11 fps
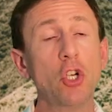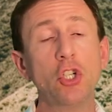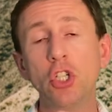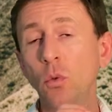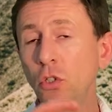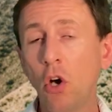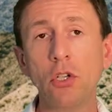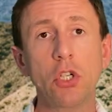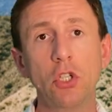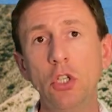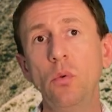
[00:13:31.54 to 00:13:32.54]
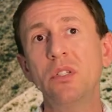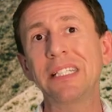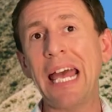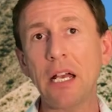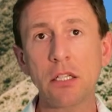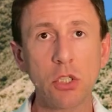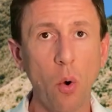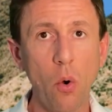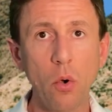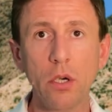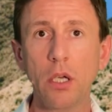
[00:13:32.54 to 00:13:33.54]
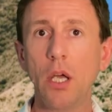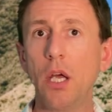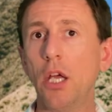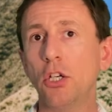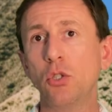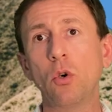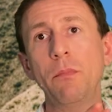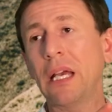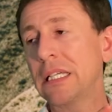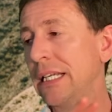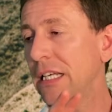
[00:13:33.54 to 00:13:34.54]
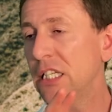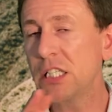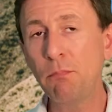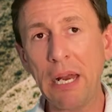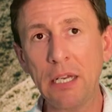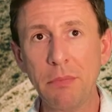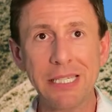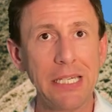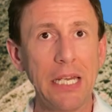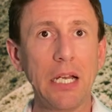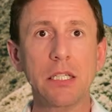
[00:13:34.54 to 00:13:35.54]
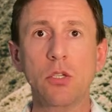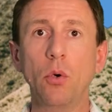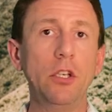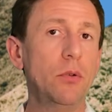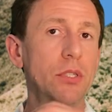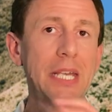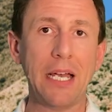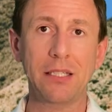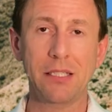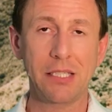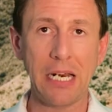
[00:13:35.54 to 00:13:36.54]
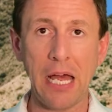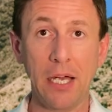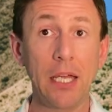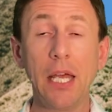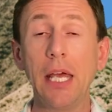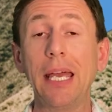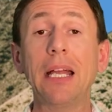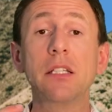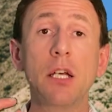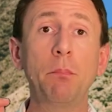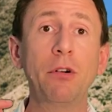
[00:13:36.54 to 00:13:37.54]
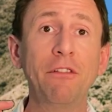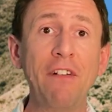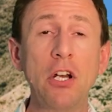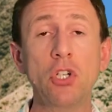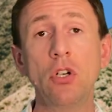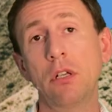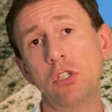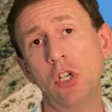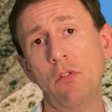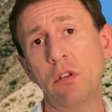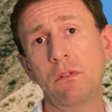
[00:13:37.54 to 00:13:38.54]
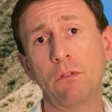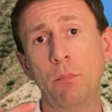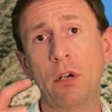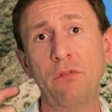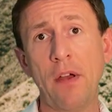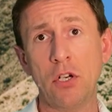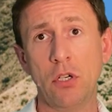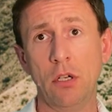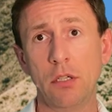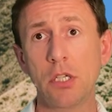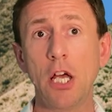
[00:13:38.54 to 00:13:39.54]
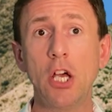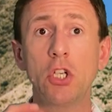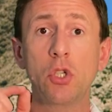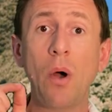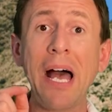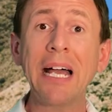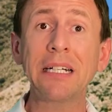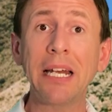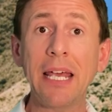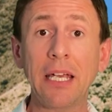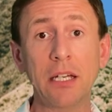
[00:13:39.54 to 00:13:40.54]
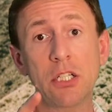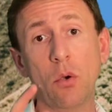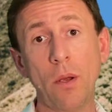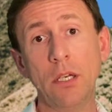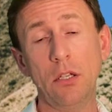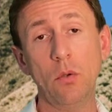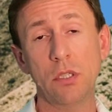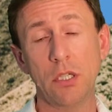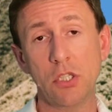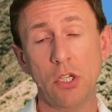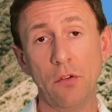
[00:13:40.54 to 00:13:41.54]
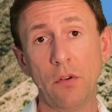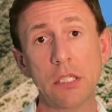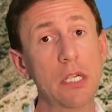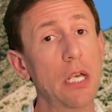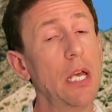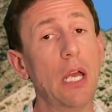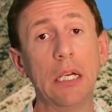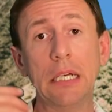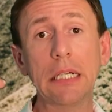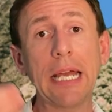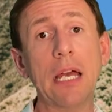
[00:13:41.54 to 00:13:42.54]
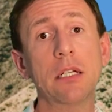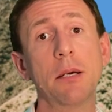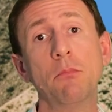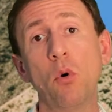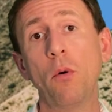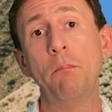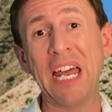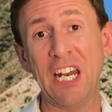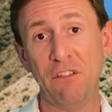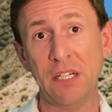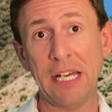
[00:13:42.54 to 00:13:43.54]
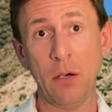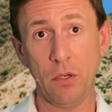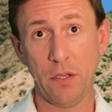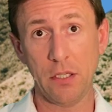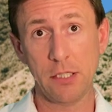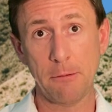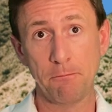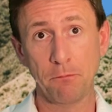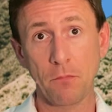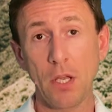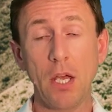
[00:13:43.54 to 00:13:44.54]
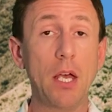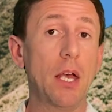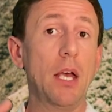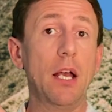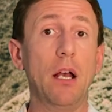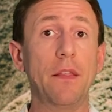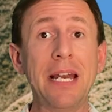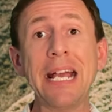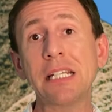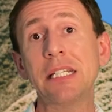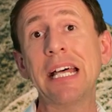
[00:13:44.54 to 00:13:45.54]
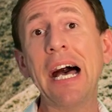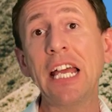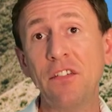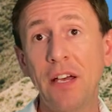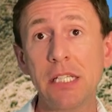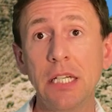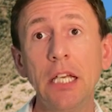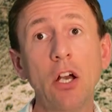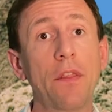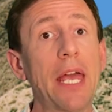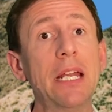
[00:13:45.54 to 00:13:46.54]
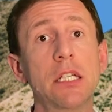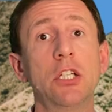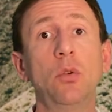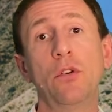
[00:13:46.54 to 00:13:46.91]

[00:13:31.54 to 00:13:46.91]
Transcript: Do not use text talk. Don't make silly spelling mistakes or use text slang. It's a professional service for professionals. So act like it when you're using the service and you'll get more benefit out of this. The next is the IFST, or the Institute of